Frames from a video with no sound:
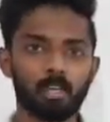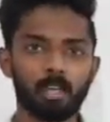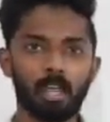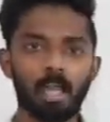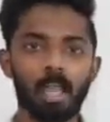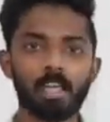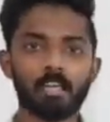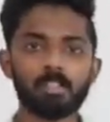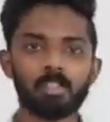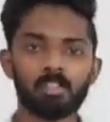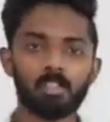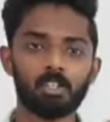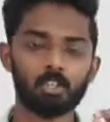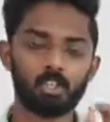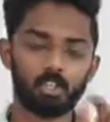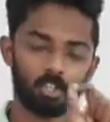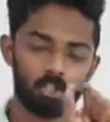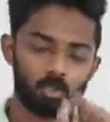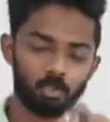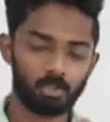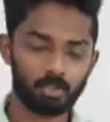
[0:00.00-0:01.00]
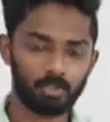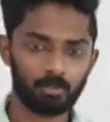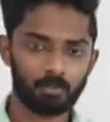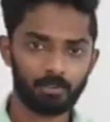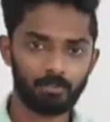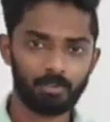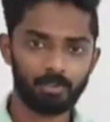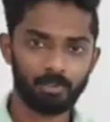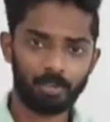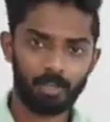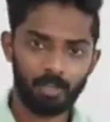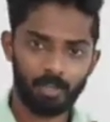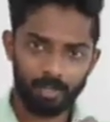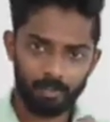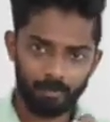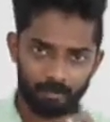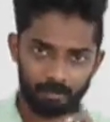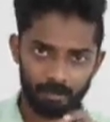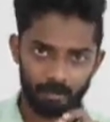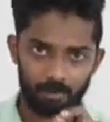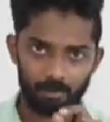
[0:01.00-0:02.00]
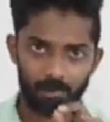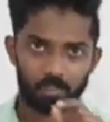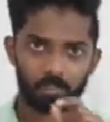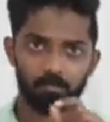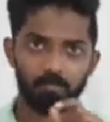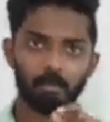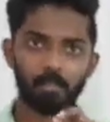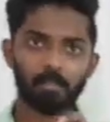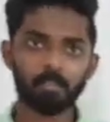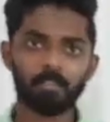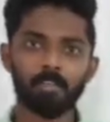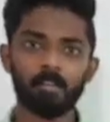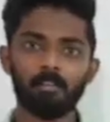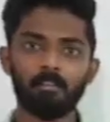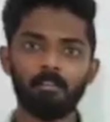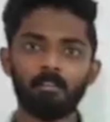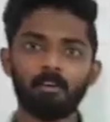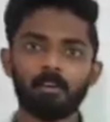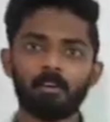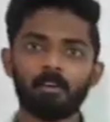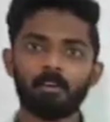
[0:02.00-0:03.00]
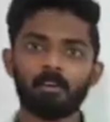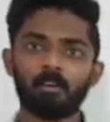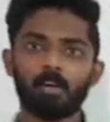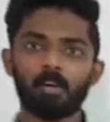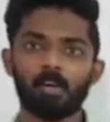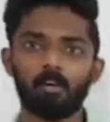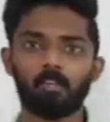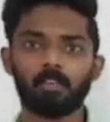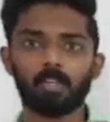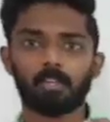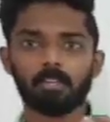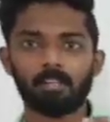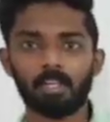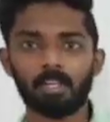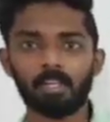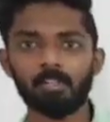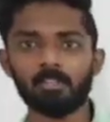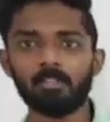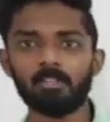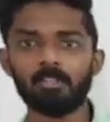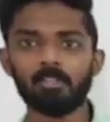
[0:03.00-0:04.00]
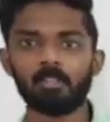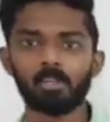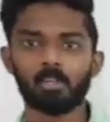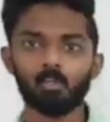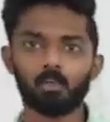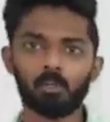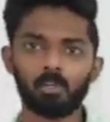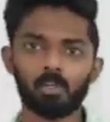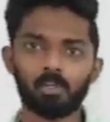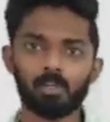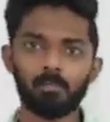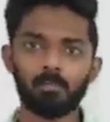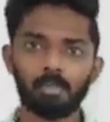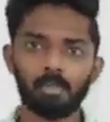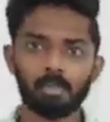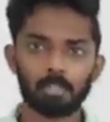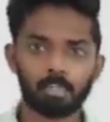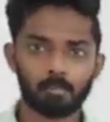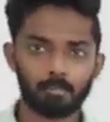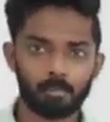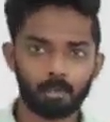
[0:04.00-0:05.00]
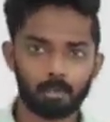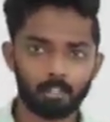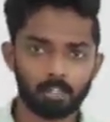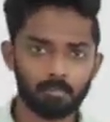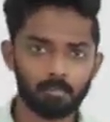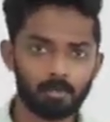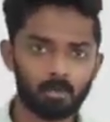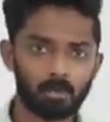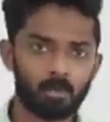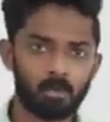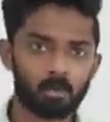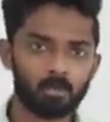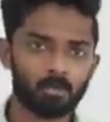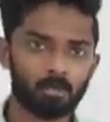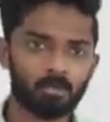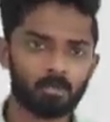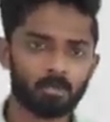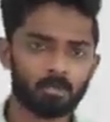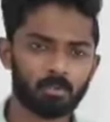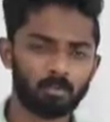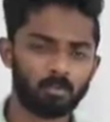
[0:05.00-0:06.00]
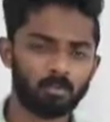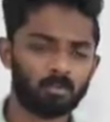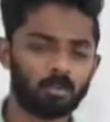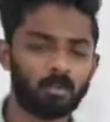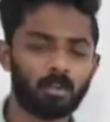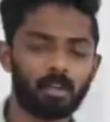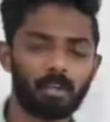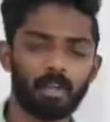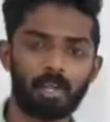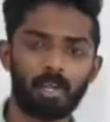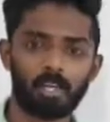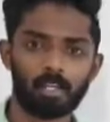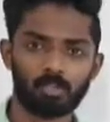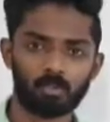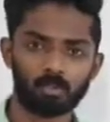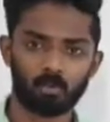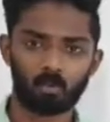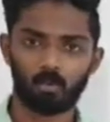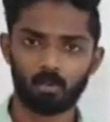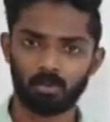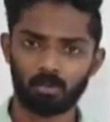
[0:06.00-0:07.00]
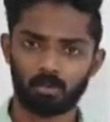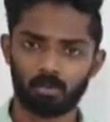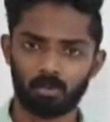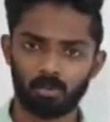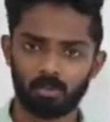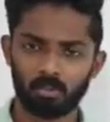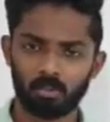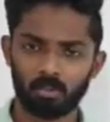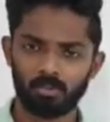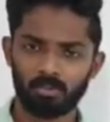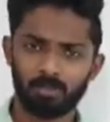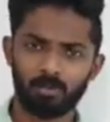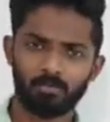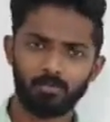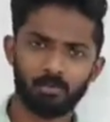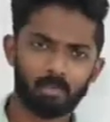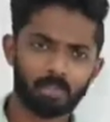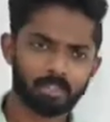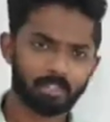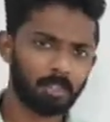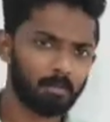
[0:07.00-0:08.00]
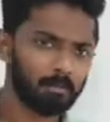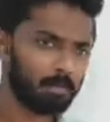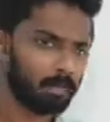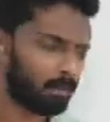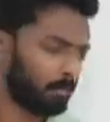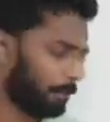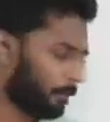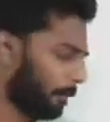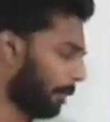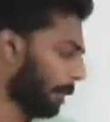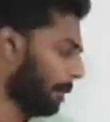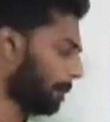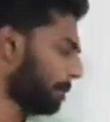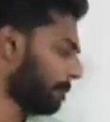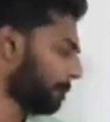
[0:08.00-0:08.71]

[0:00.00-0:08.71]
has should, irrespective of the tense of the verb in the principal clause, and so on. For example,